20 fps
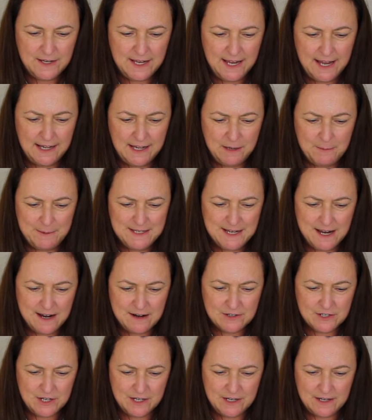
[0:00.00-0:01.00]
get any wee
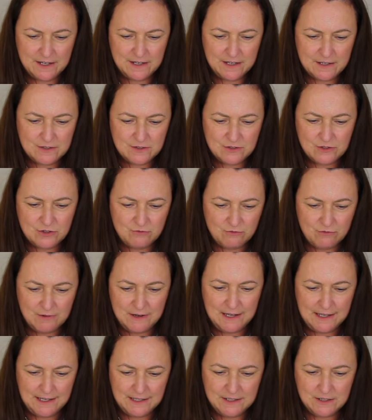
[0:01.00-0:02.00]
tears on it, it
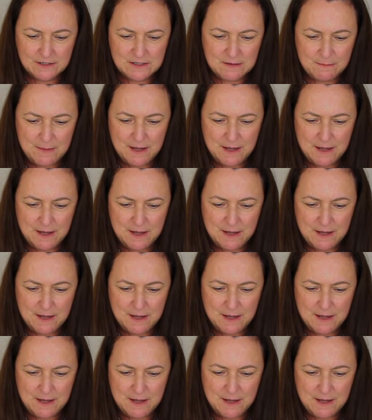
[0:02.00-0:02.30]
really doesn't